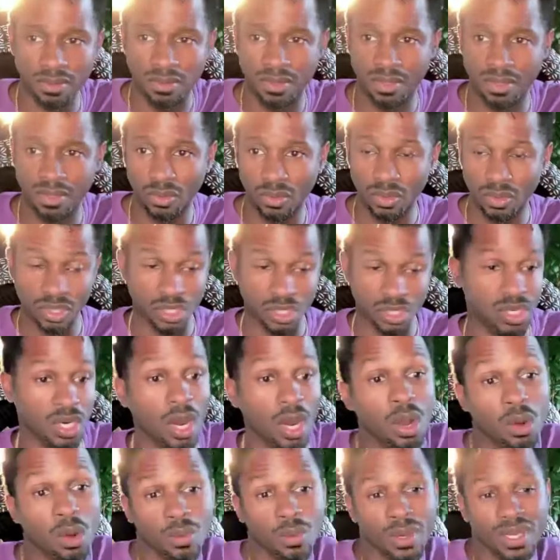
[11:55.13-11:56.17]
to
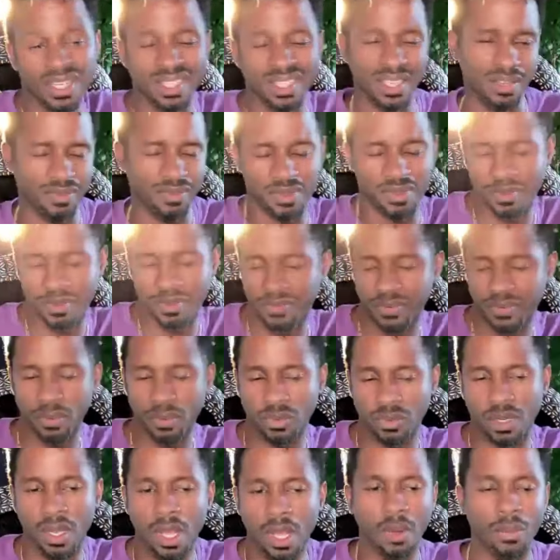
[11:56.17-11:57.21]
show and give the
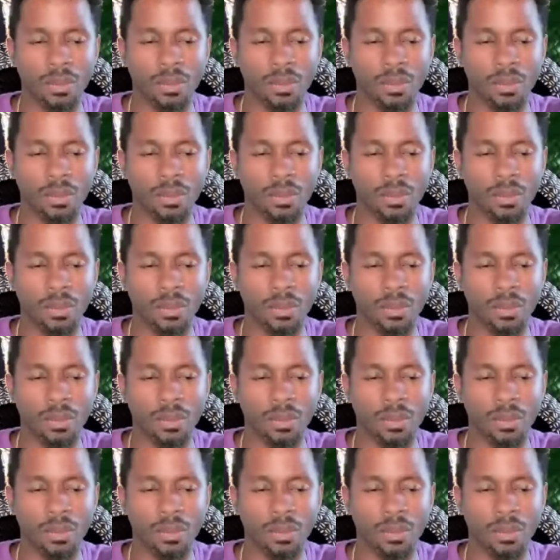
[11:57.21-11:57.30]
fruit